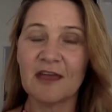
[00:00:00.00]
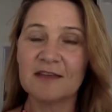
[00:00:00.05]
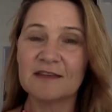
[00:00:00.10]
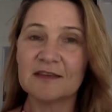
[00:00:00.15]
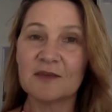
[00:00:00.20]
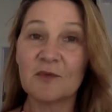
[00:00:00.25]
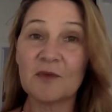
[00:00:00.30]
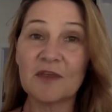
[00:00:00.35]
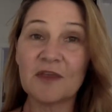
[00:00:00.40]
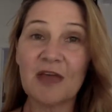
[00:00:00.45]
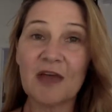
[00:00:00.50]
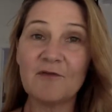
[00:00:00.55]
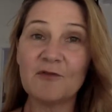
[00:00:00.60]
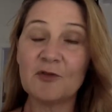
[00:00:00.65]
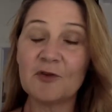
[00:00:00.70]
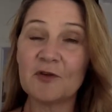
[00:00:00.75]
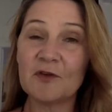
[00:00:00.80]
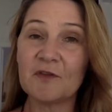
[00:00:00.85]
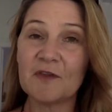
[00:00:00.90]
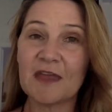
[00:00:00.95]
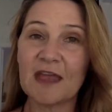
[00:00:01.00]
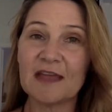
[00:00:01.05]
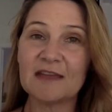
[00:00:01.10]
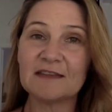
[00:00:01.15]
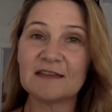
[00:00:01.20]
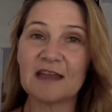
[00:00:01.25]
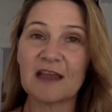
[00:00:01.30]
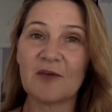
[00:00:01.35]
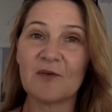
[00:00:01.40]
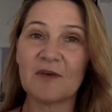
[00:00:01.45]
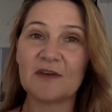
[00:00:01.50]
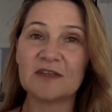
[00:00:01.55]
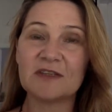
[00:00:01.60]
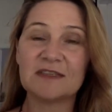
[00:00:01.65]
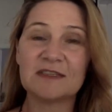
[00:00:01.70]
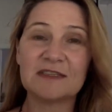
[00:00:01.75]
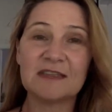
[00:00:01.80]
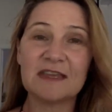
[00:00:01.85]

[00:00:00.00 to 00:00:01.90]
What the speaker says: So when you have a look at the essay questions,